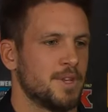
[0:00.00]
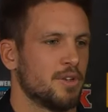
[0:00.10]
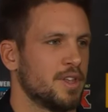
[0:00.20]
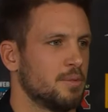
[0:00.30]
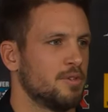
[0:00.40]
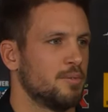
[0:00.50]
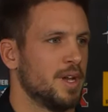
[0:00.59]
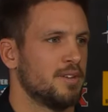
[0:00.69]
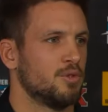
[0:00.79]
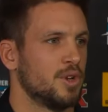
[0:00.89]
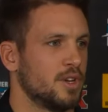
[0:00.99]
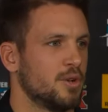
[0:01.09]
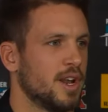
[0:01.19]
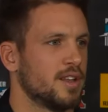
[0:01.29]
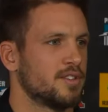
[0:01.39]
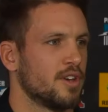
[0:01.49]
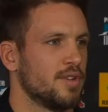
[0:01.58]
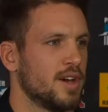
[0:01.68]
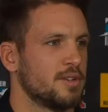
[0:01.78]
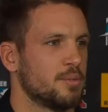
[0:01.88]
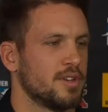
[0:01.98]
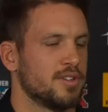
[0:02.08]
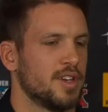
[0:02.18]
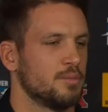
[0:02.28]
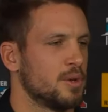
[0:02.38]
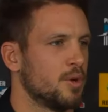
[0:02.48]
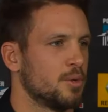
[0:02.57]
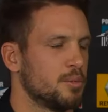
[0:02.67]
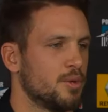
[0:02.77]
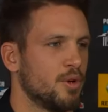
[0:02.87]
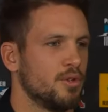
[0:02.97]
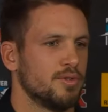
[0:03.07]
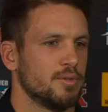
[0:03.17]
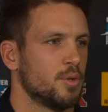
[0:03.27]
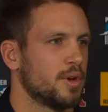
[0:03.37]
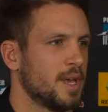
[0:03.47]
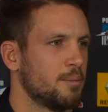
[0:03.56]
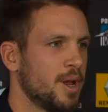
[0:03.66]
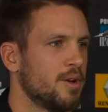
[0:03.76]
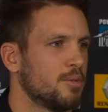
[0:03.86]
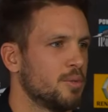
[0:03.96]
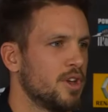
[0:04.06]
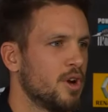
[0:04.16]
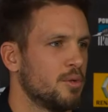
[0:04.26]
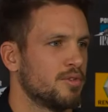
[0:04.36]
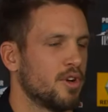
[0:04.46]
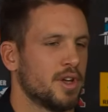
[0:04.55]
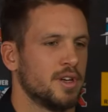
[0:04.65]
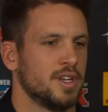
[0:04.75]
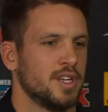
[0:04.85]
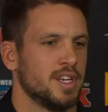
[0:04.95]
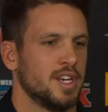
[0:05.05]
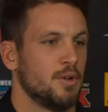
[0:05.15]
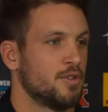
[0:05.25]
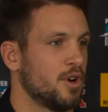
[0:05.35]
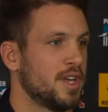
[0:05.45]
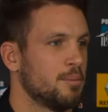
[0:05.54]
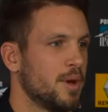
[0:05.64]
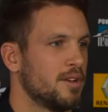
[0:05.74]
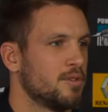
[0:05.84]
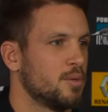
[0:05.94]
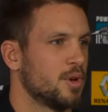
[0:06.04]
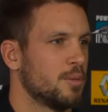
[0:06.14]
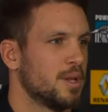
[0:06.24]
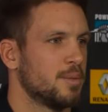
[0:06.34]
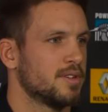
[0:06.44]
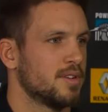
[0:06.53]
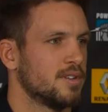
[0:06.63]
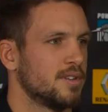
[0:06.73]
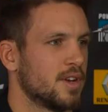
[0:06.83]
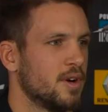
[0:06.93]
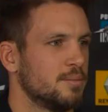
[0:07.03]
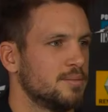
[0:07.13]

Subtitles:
I think we've been really good at it so far this pre-season. We want to improve, we want to get better, and we know we've got to get better if we want to be the best sides in the comp.